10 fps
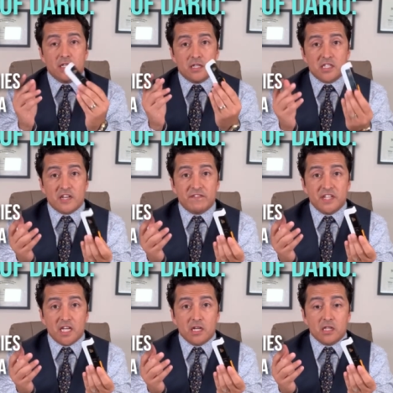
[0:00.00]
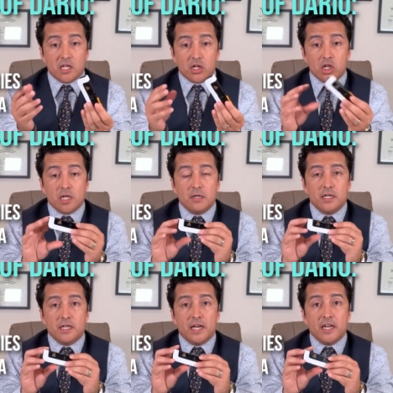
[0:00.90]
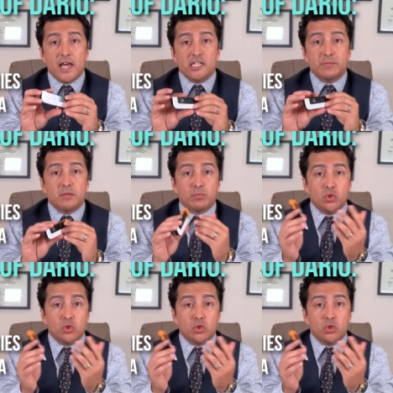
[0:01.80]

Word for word: It is FDA cleared. It has been